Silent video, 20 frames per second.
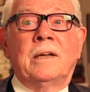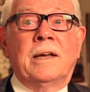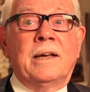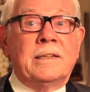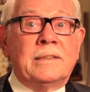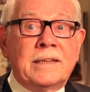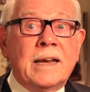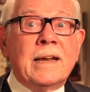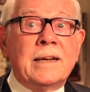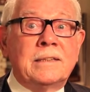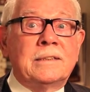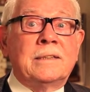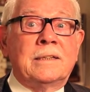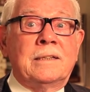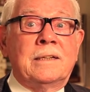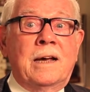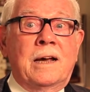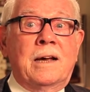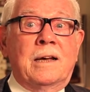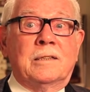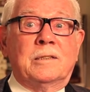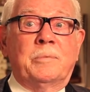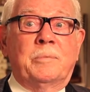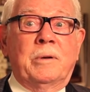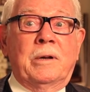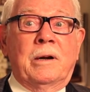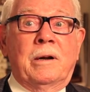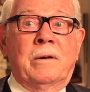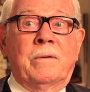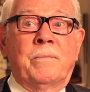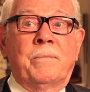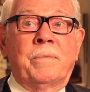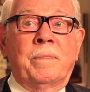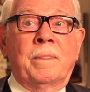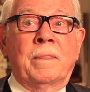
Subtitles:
he stays in the hospital.